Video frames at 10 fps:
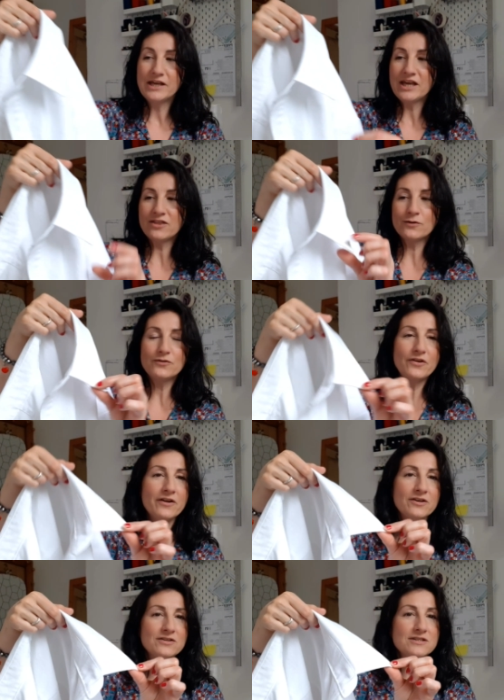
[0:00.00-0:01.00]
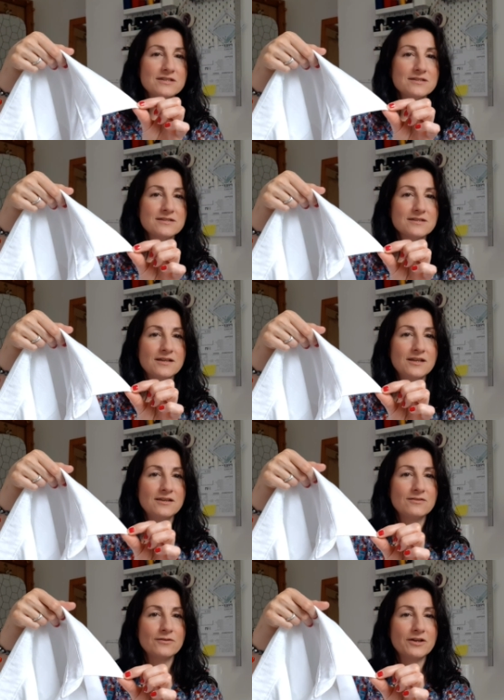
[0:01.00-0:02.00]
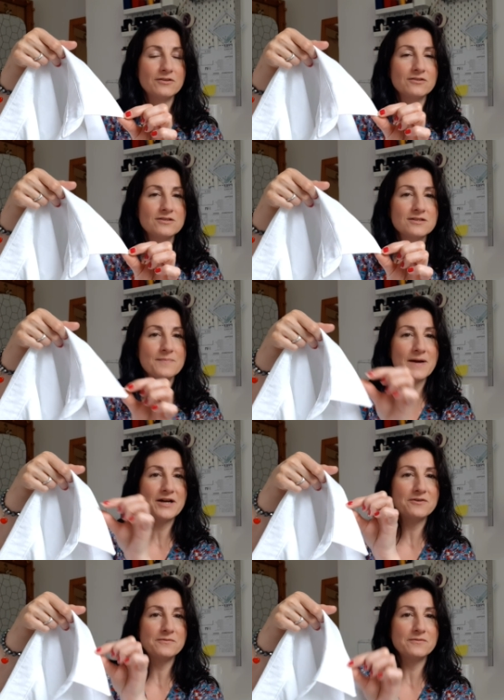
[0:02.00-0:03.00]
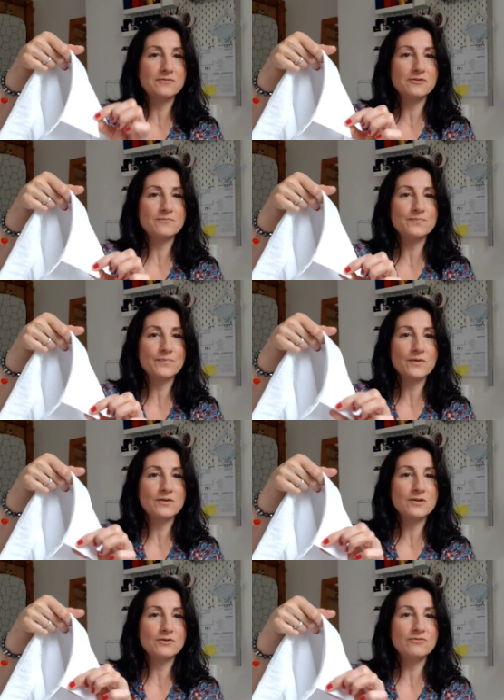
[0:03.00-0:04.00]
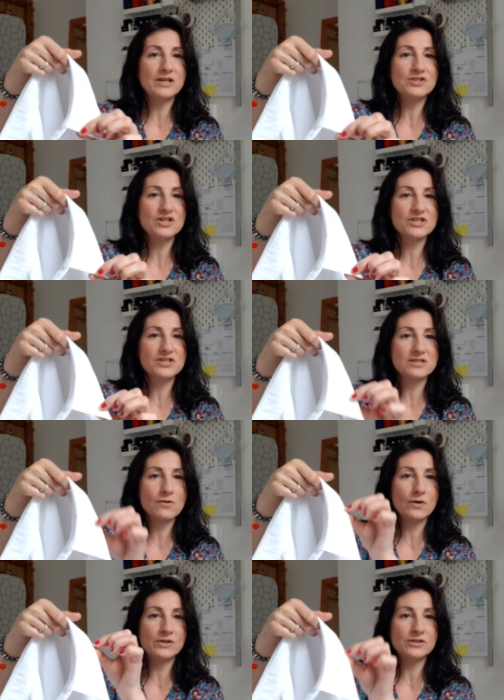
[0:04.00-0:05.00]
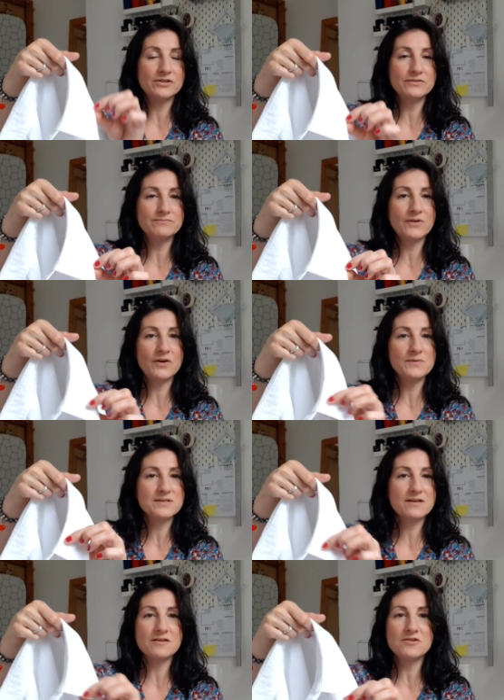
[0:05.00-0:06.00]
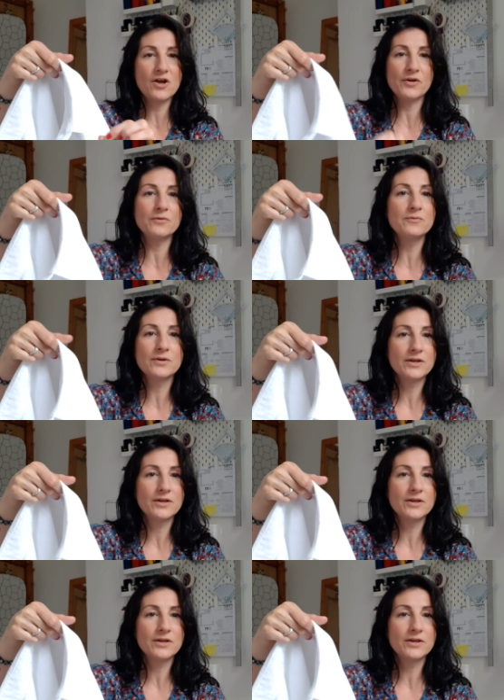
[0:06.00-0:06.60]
He thought that I could somehow, you know, readjust his collar, and I was like, no,